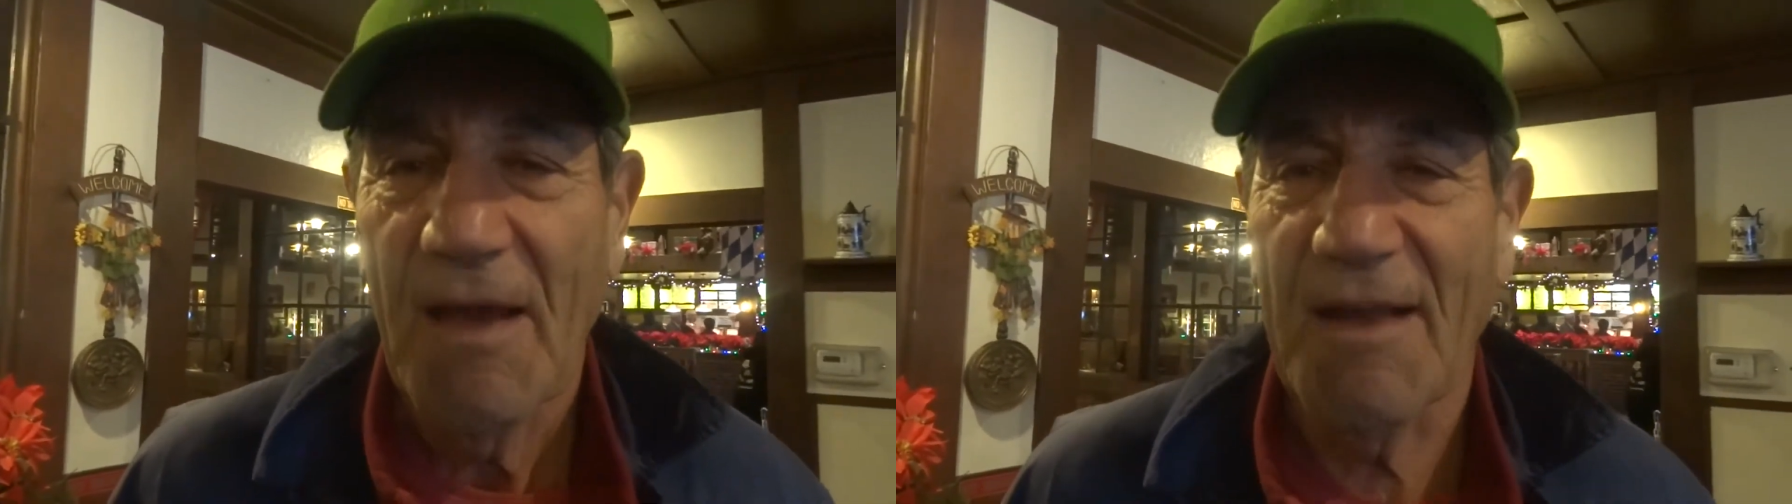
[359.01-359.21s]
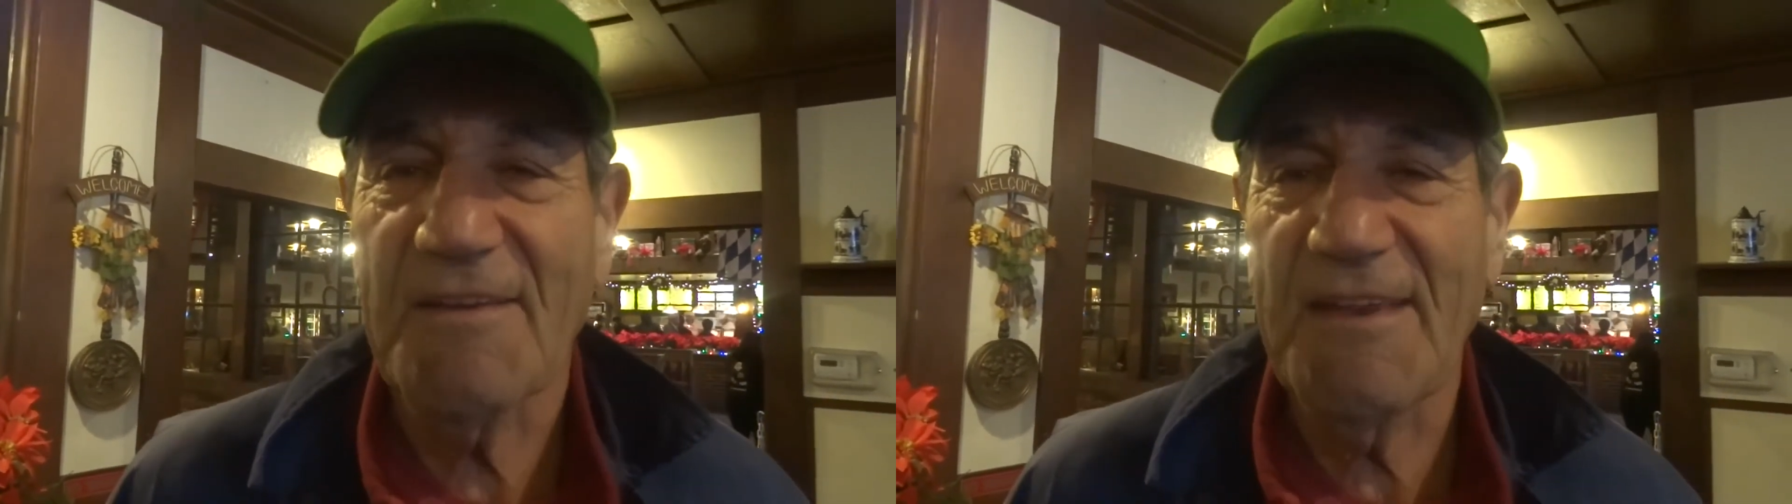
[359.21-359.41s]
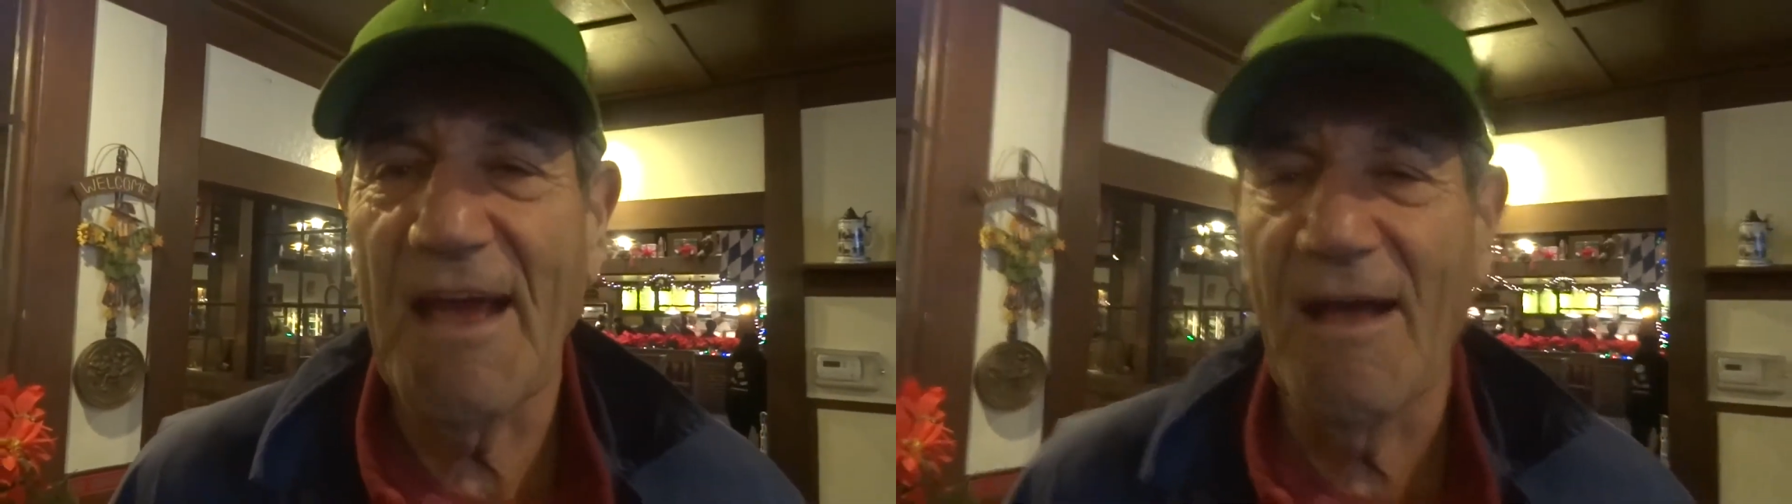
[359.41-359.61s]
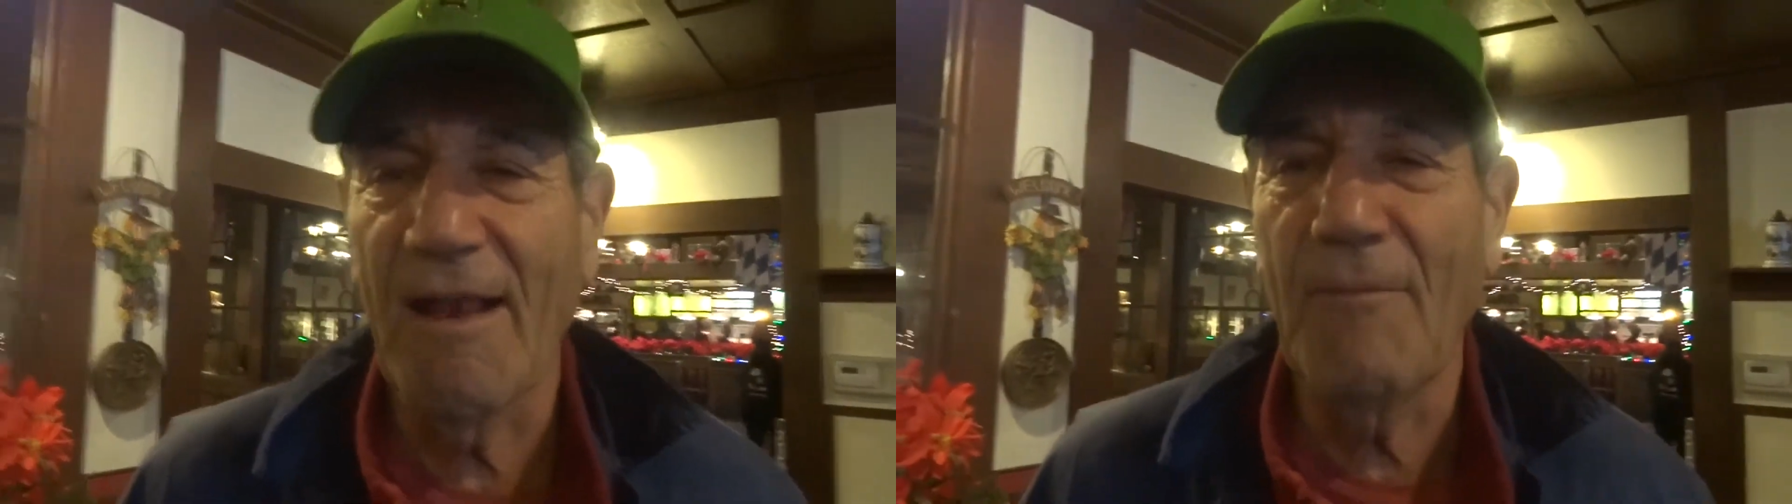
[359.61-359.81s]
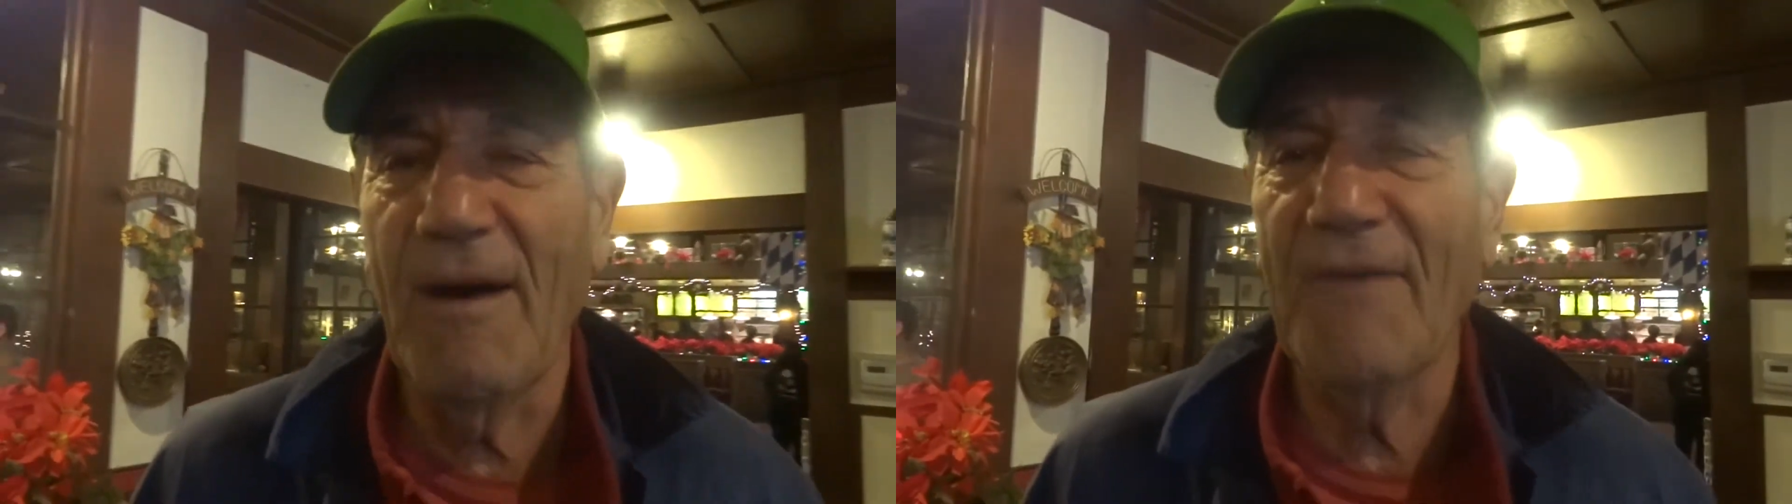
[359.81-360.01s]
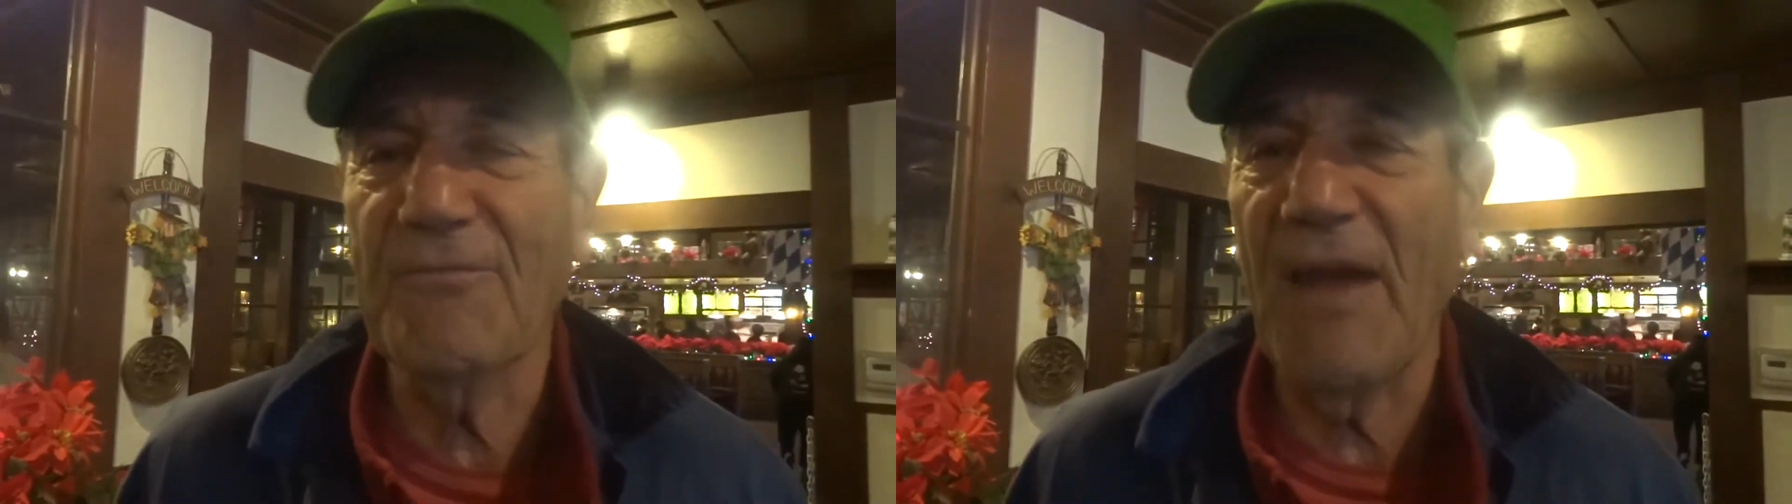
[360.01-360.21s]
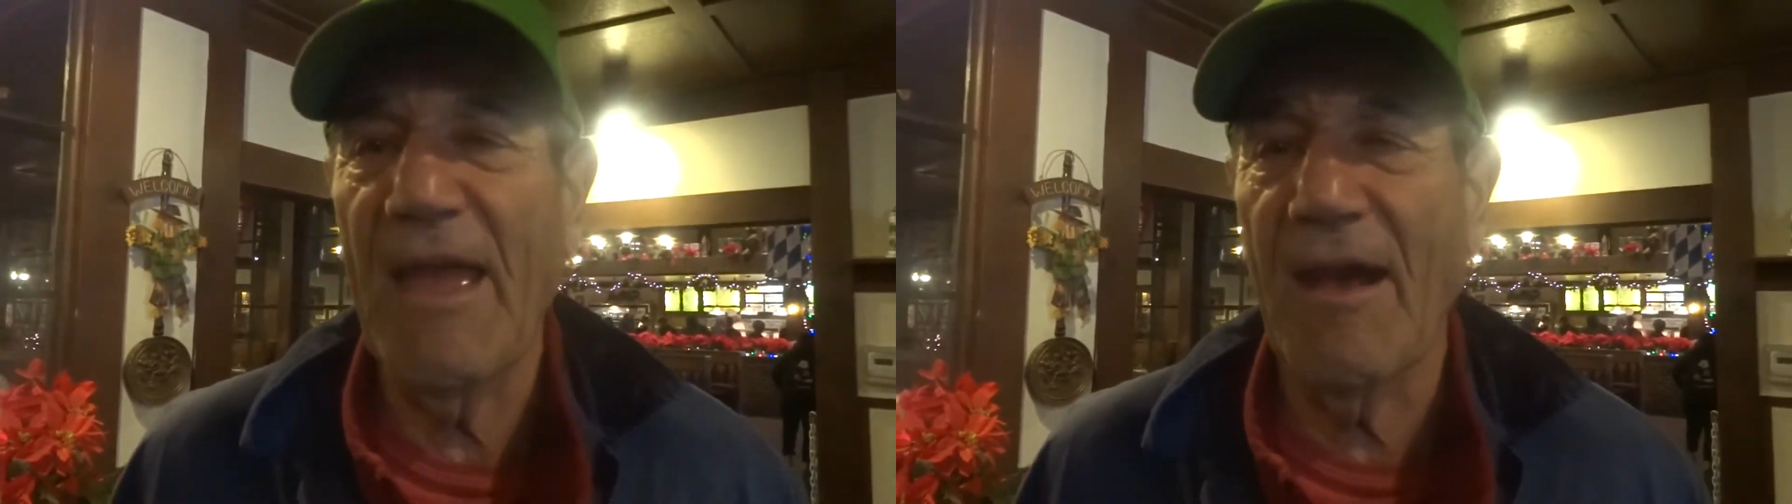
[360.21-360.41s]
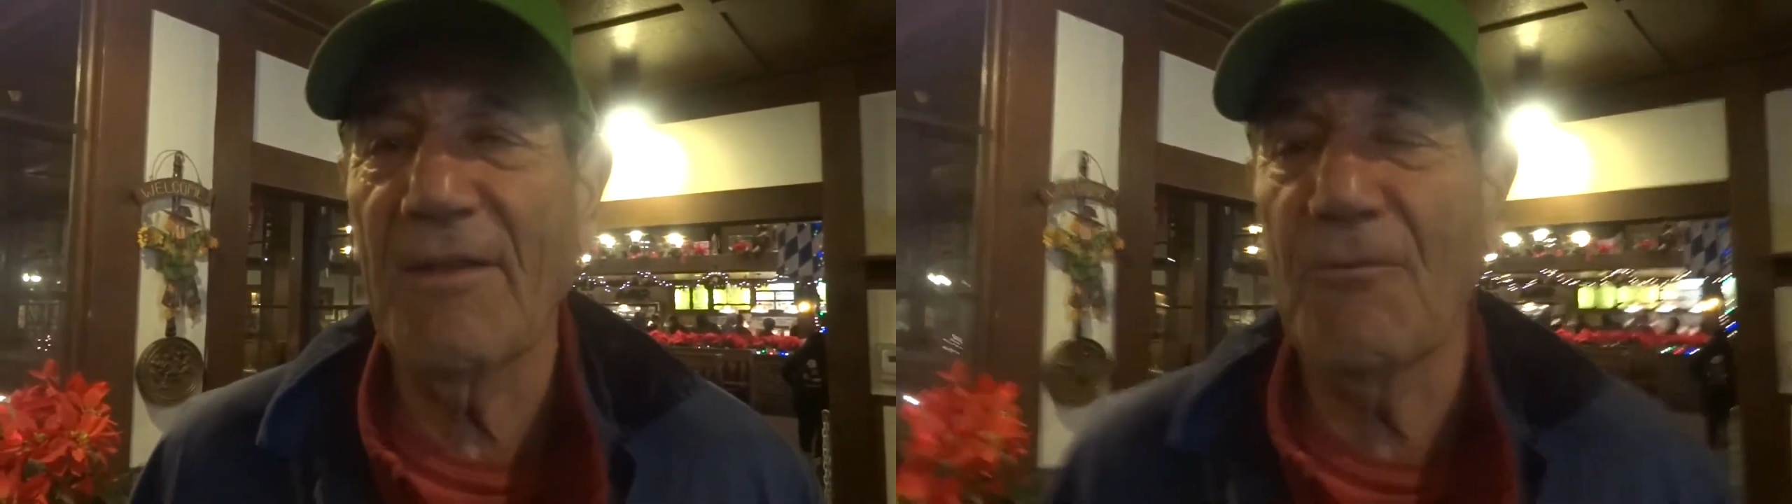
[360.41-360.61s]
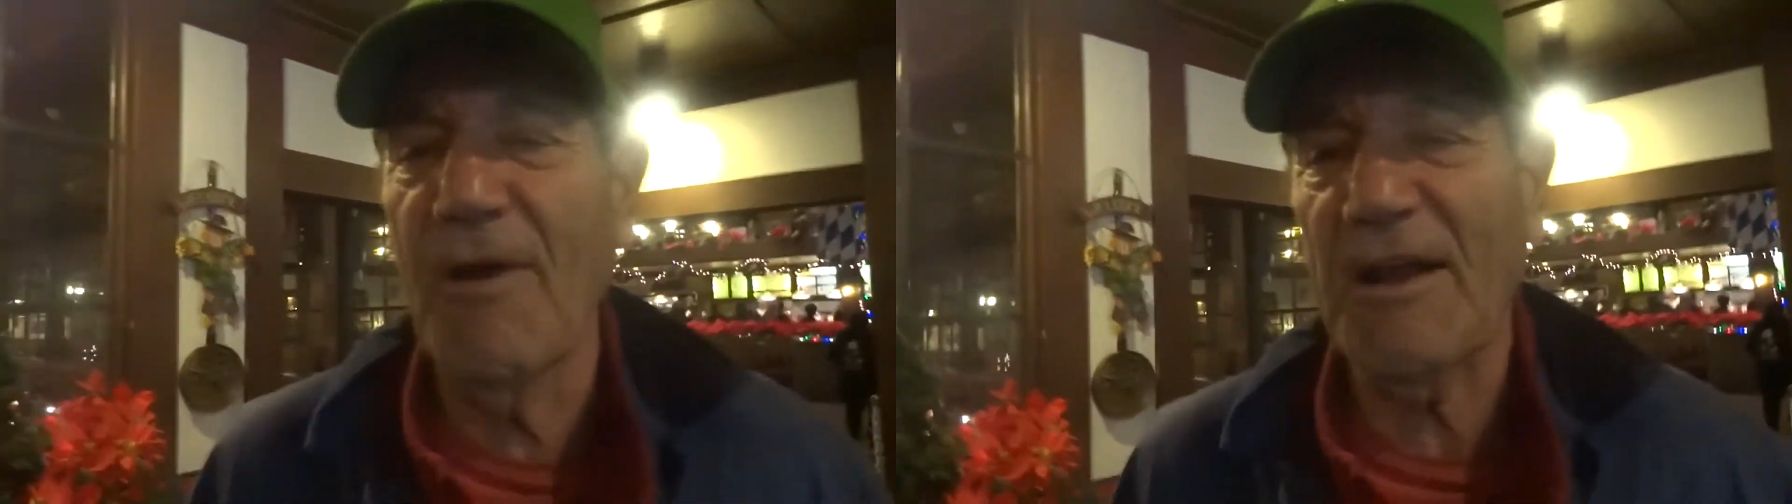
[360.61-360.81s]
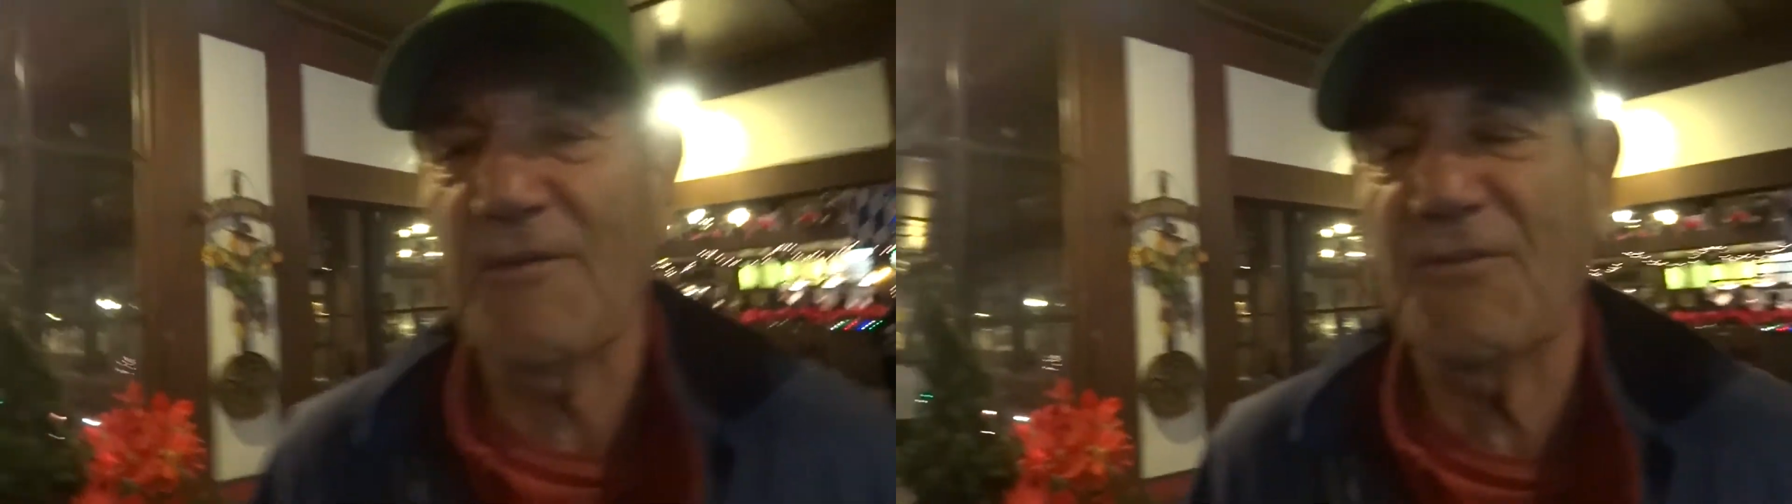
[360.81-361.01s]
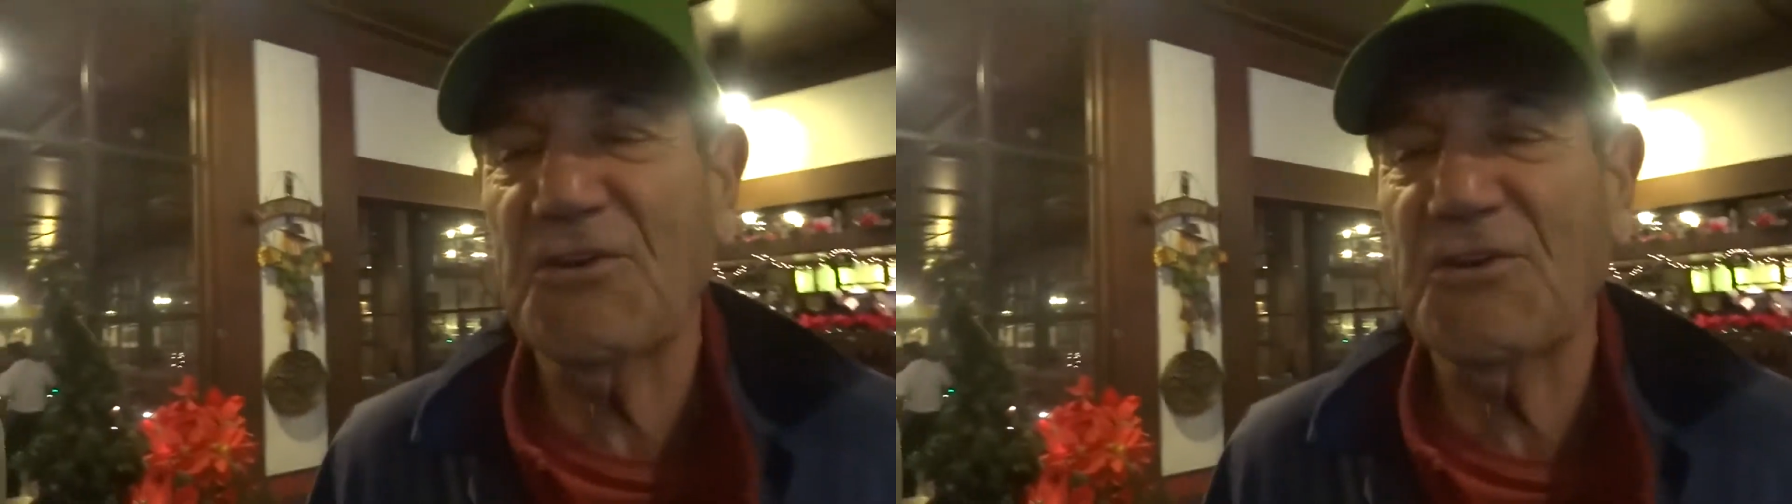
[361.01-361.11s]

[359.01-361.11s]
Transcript: until I held the record for